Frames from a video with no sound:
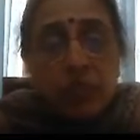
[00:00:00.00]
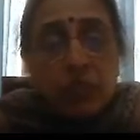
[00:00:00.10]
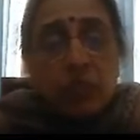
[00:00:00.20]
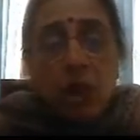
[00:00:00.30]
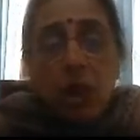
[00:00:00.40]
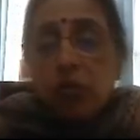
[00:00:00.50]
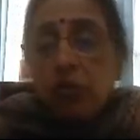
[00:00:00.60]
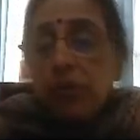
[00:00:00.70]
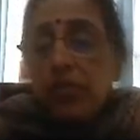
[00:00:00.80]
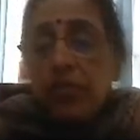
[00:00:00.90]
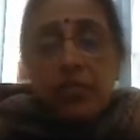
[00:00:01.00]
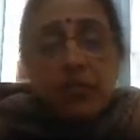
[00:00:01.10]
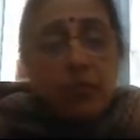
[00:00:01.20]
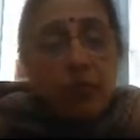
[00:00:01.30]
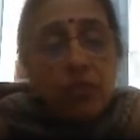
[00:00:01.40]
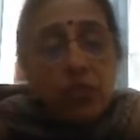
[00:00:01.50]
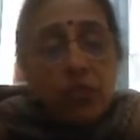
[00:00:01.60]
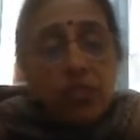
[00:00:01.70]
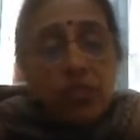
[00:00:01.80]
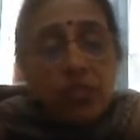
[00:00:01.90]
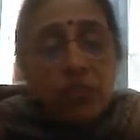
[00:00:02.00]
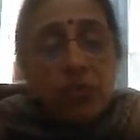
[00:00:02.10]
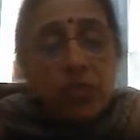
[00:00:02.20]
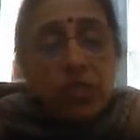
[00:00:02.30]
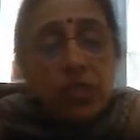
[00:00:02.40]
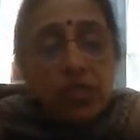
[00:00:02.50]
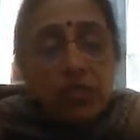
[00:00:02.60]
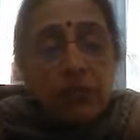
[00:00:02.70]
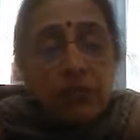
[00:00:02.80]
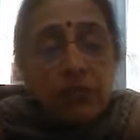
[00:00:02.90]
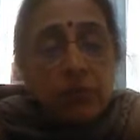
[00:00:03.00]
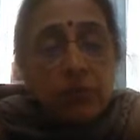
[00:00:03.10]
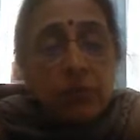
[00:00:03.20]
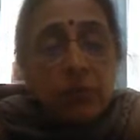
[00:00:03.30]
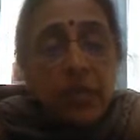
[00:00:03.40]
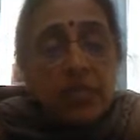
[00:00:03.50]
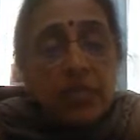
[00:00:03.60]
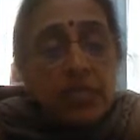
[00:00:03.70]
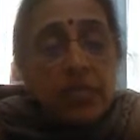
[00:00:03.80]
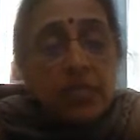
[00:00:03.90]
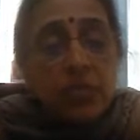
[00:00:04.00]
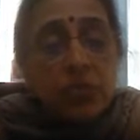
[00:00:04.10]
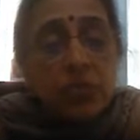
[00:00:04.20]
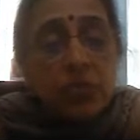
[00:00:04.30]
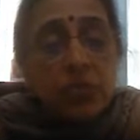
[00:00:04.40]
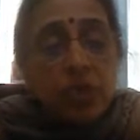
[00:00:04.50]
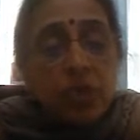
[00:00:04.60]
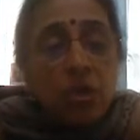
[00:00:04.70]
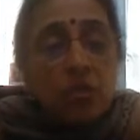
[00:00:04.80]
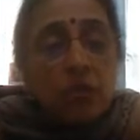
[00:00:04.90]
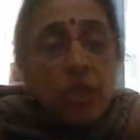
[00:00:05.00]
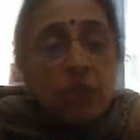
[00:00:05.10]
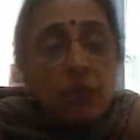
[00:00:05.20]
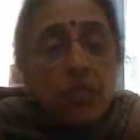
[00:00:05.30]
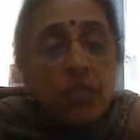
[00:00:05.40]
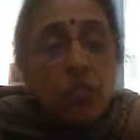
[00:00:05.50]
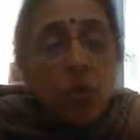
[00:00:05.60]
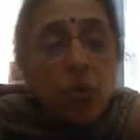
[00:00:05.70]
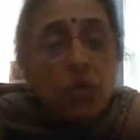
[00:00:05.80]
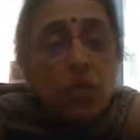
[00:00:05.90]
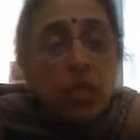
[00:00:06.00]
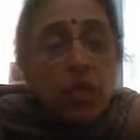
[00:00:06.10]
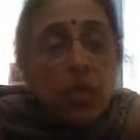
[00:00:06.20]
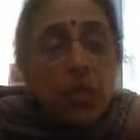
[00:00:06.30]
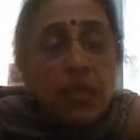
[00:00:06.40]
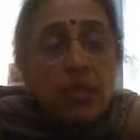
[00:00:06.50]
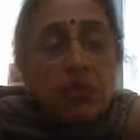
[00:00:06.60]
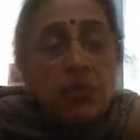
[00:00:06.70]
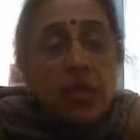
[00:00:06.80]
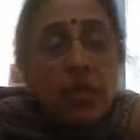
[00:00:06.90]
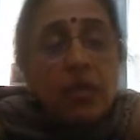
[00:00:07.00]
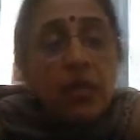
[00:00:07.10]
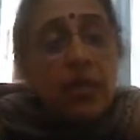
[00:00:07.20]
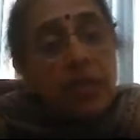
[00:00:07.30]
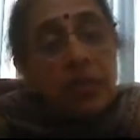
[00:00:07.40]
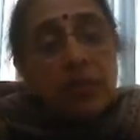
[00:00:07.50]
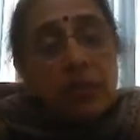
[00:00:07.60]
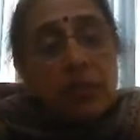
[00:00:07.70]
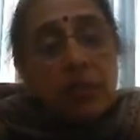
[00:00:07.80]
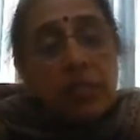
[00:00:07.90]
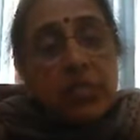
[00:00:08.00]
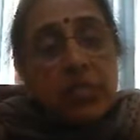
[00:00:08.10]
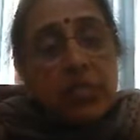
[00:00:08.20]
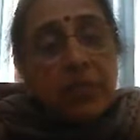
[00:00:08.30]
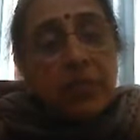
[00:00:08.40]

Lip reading: So out of these, which one is the most negative? Minus 602. So that means what? X1 enters the basis.